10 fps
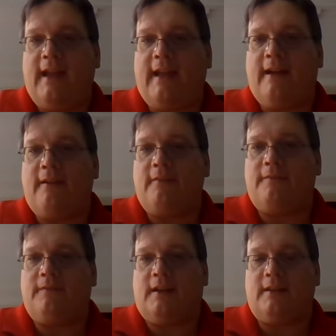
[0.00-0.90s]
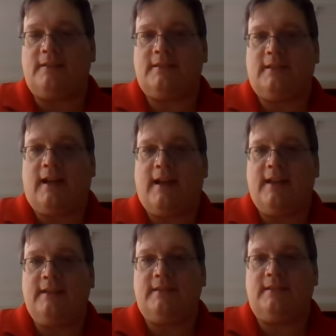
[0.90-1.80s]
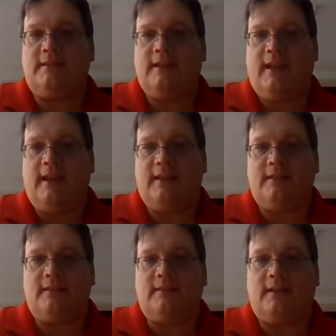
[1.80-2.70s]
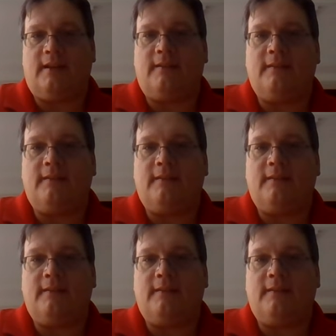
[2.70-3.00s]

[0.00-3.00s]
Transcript: have slides, and